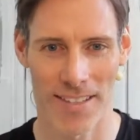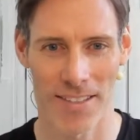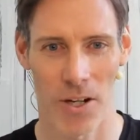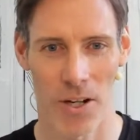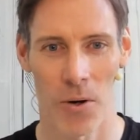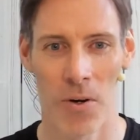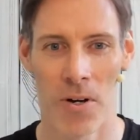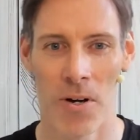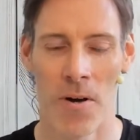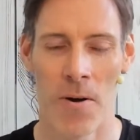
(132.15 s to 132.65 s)

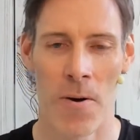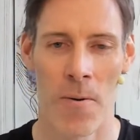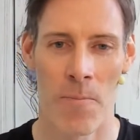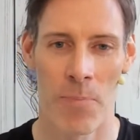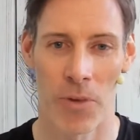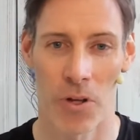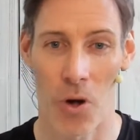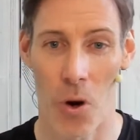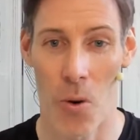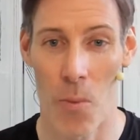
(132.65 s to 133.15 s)
So
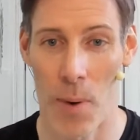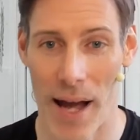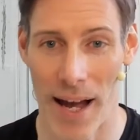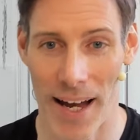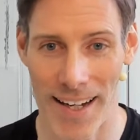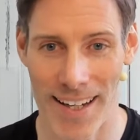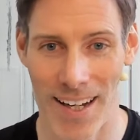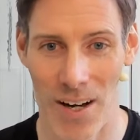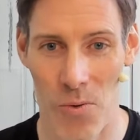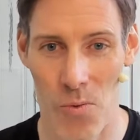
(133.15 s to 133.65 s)
go
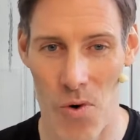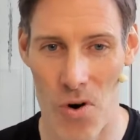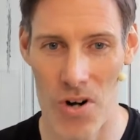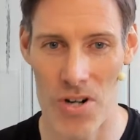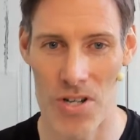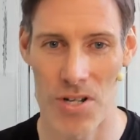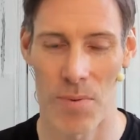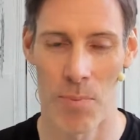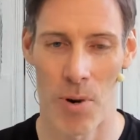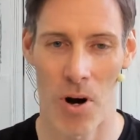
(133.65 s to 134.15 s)
back and
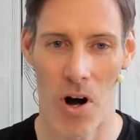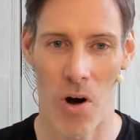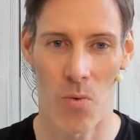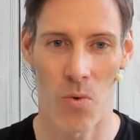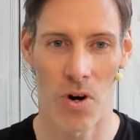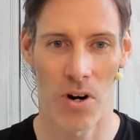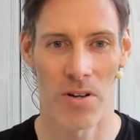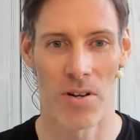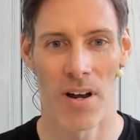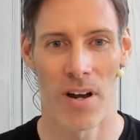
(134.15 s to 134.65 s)
watch part
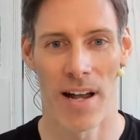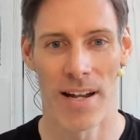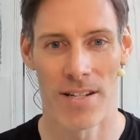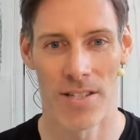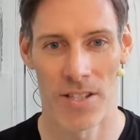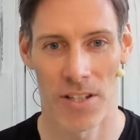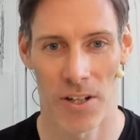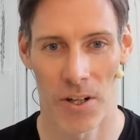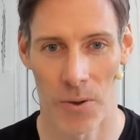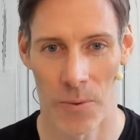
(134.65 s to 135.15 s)
one and
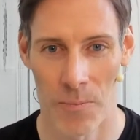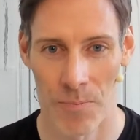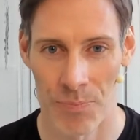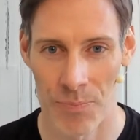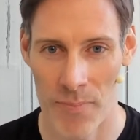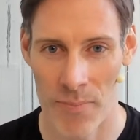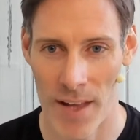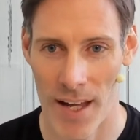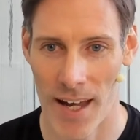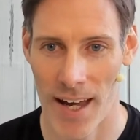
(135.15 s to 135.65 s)
two.
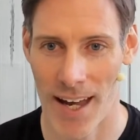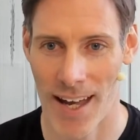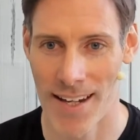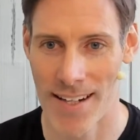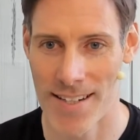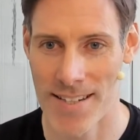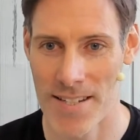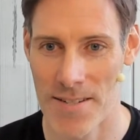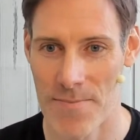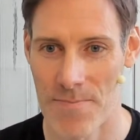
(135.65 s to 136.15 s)

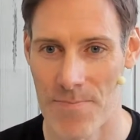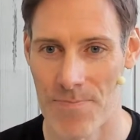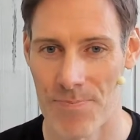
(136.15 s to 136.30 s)
And